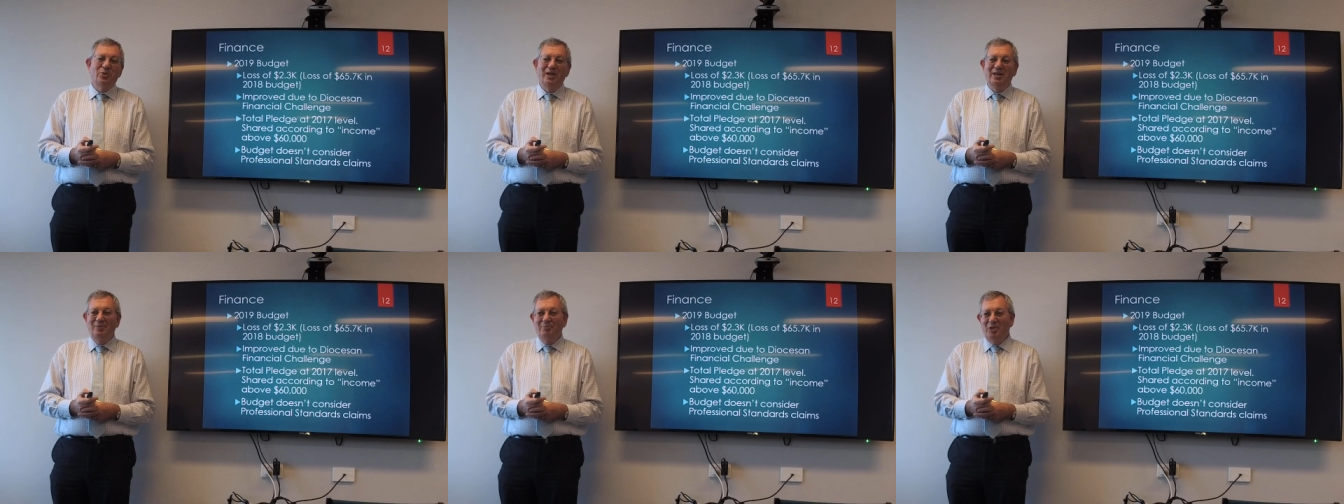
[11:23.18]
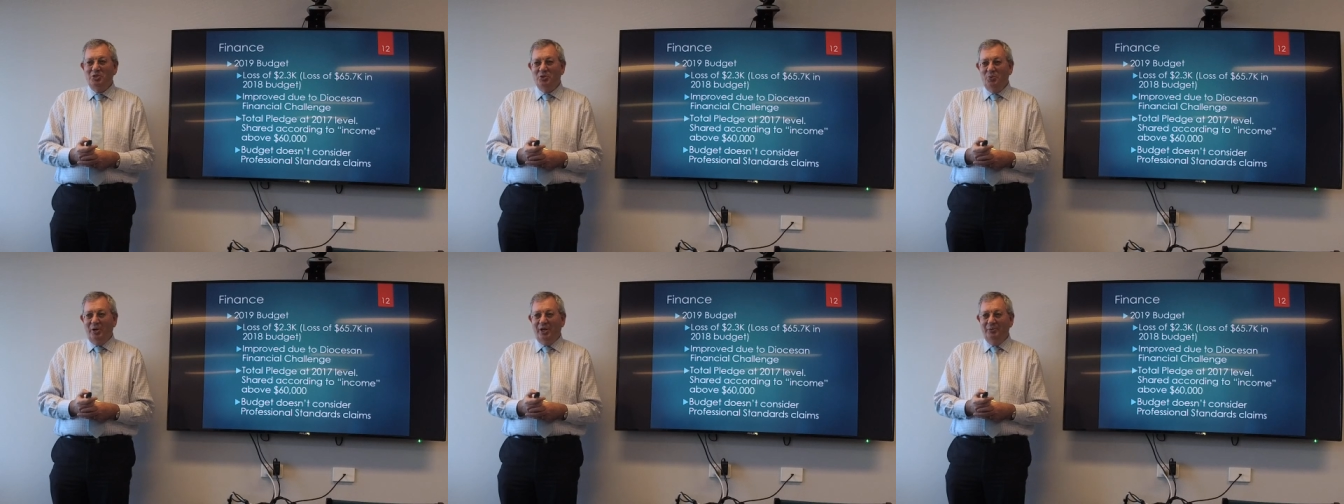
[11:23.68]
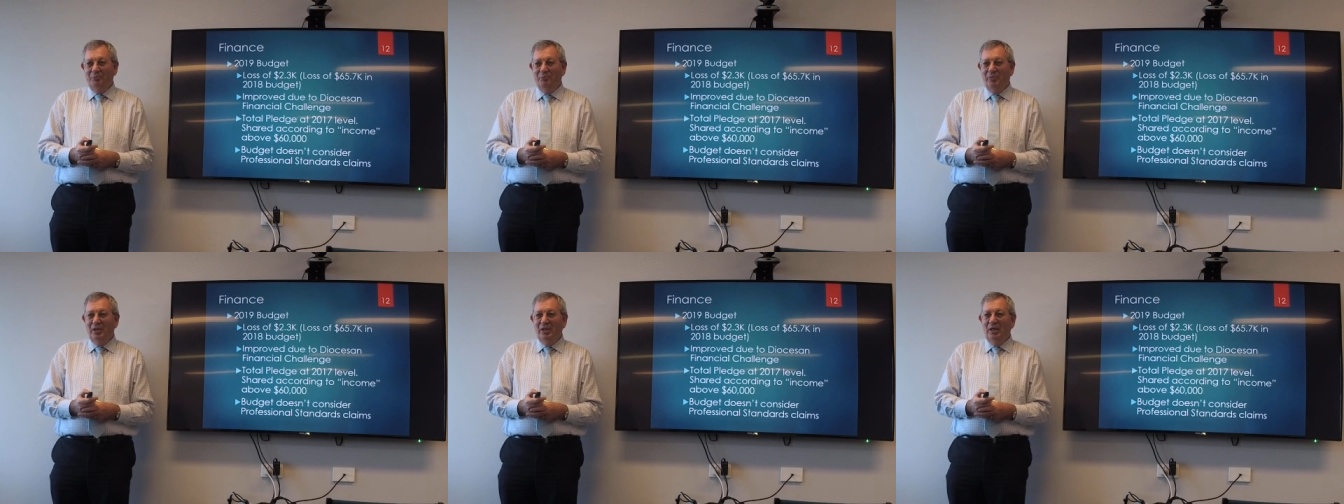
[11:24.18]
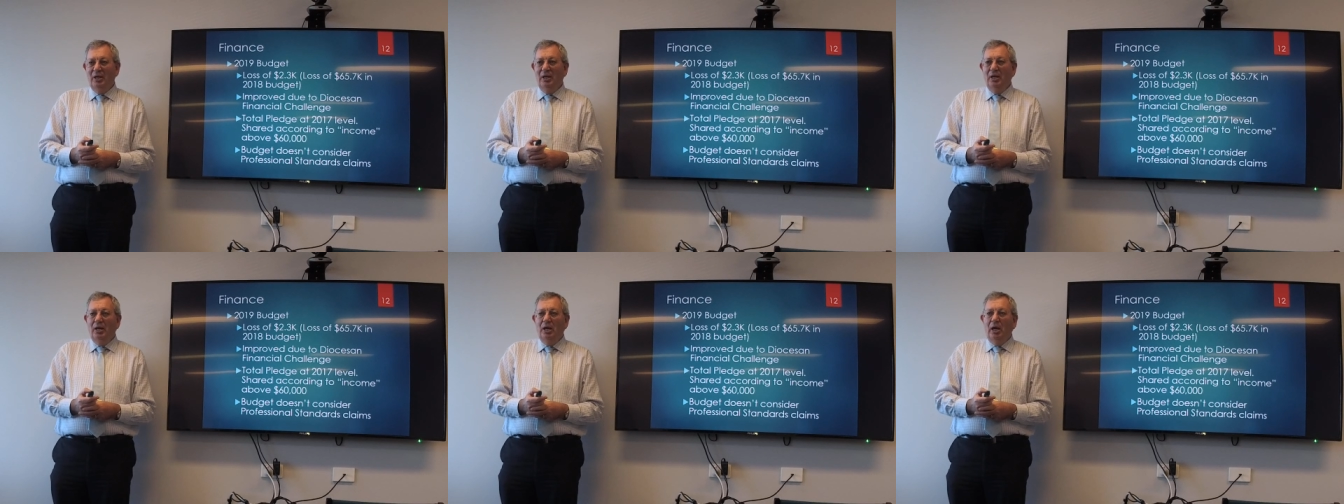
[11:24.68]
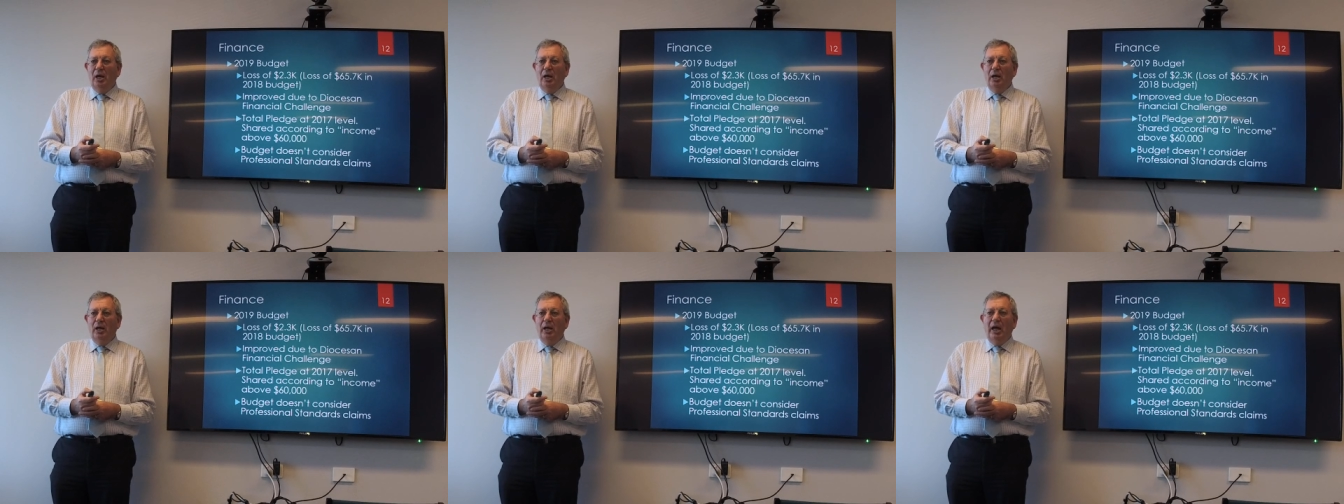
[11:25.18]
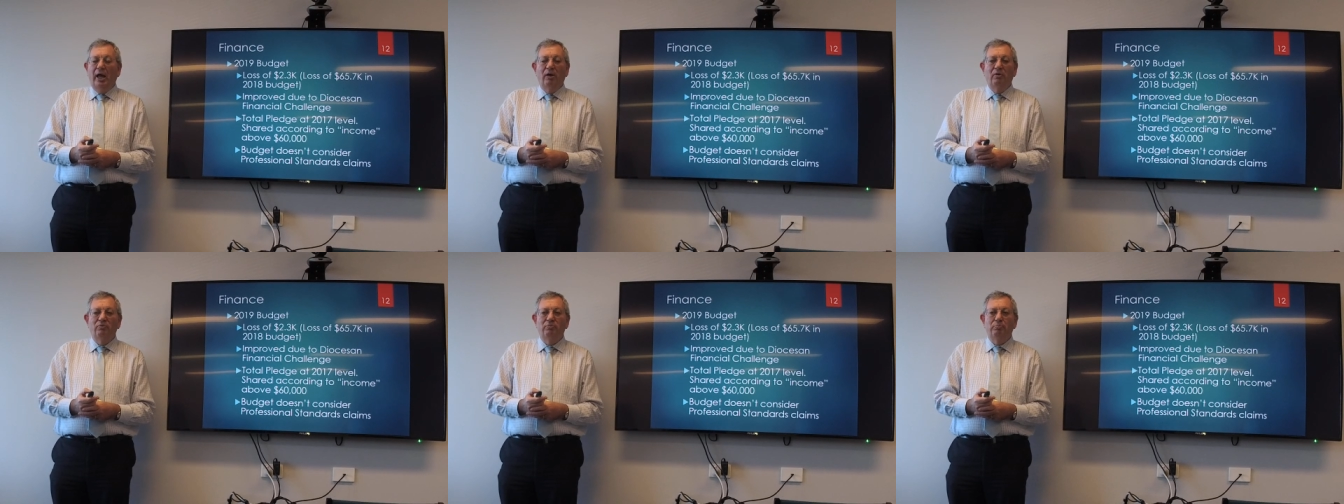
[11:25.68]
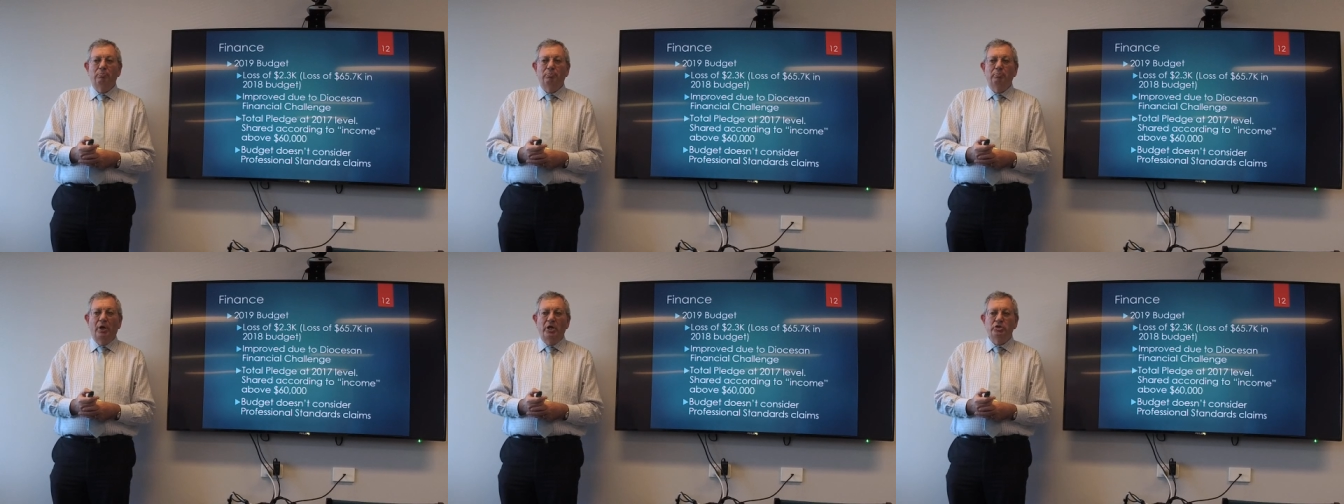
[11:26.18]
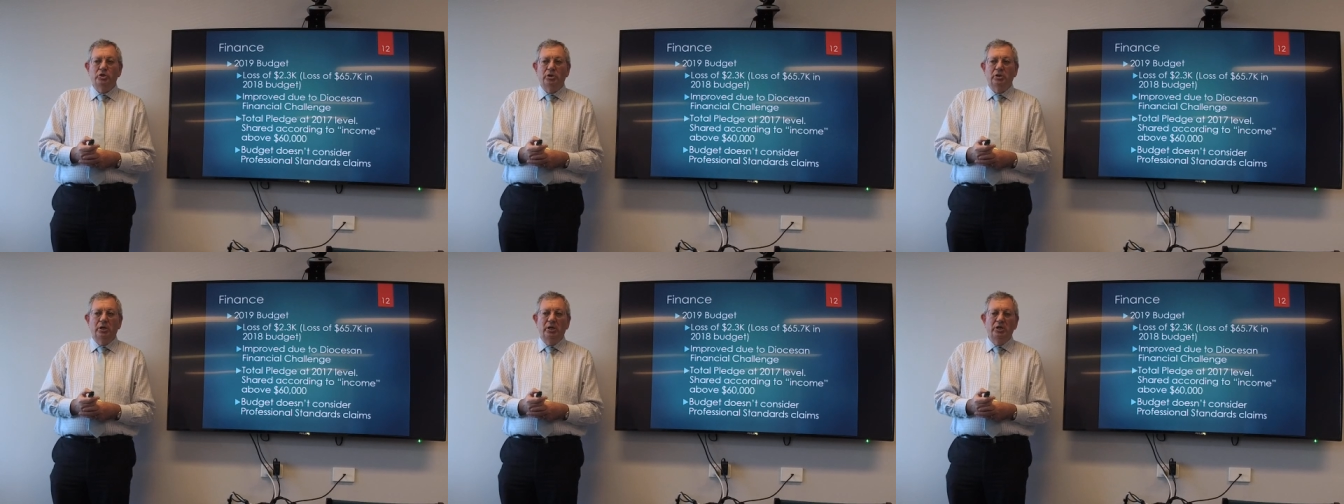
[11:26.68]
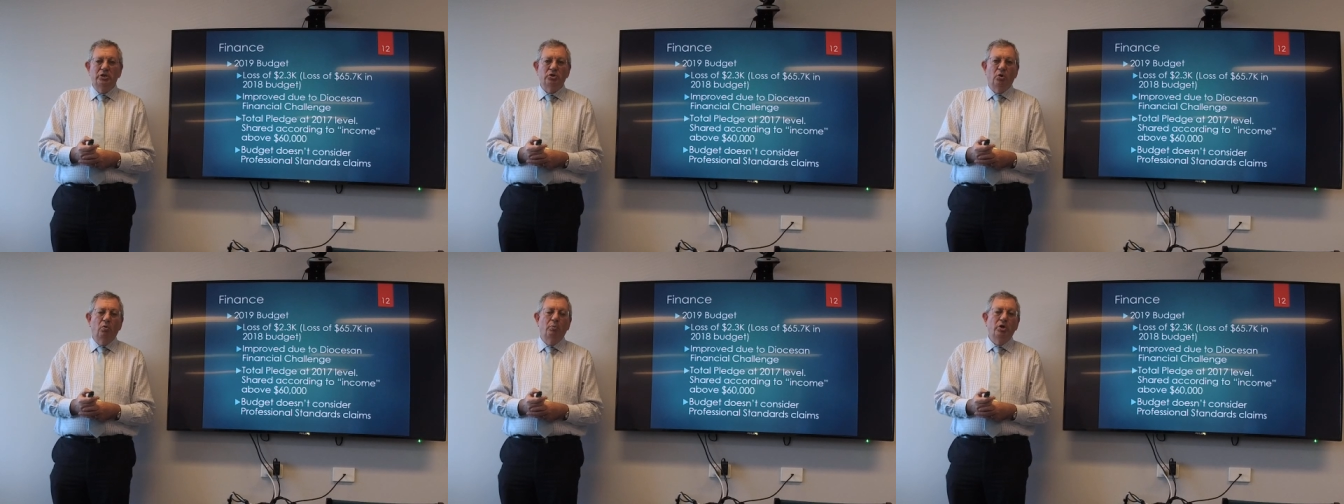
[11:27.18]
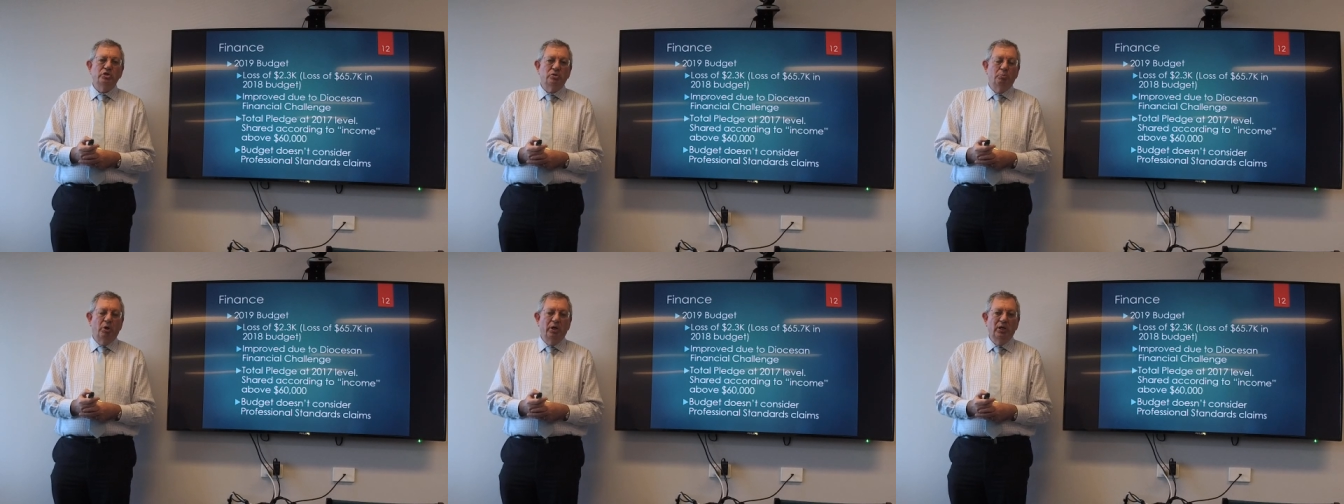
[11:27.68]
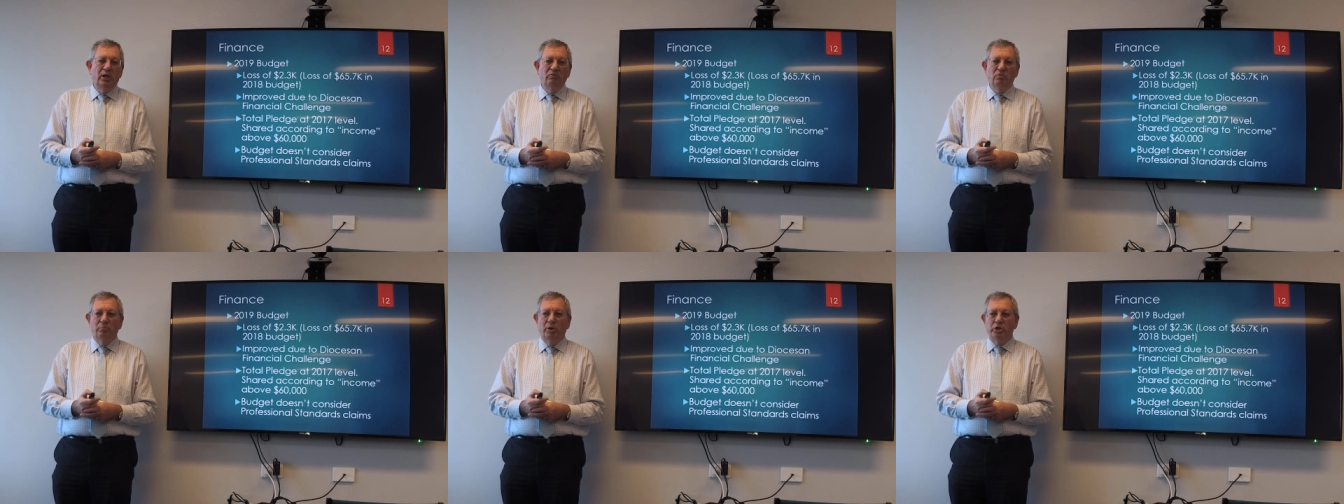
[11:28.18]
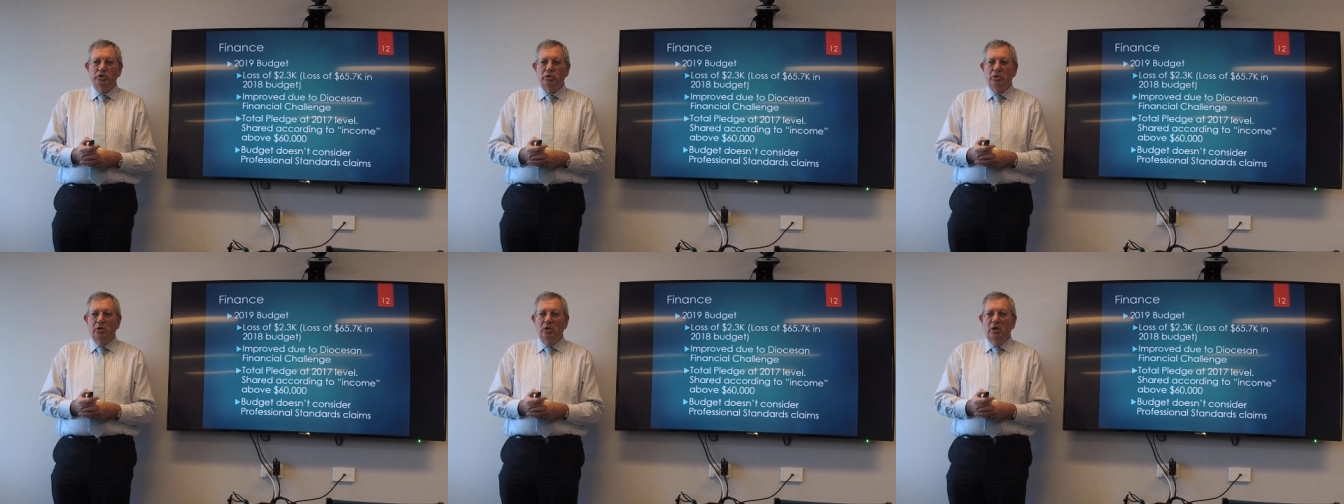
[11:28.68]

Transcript: 18 months away. Our budget is almost a break-even budget.